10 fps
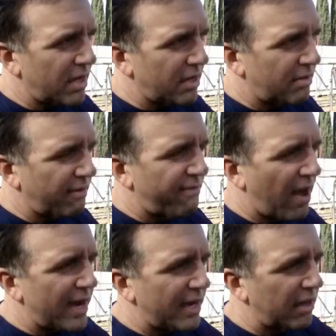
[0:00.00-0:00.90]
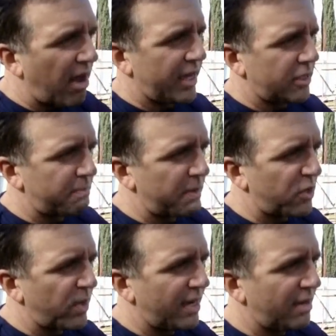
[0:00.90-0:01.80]
the, the fine lines
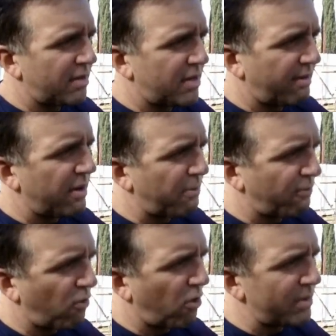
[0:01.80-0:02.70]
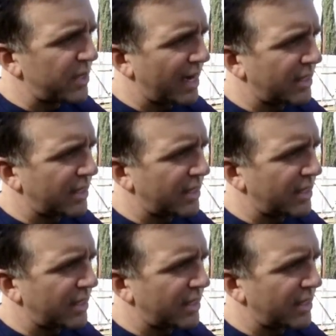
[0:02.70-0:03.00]
between the different performance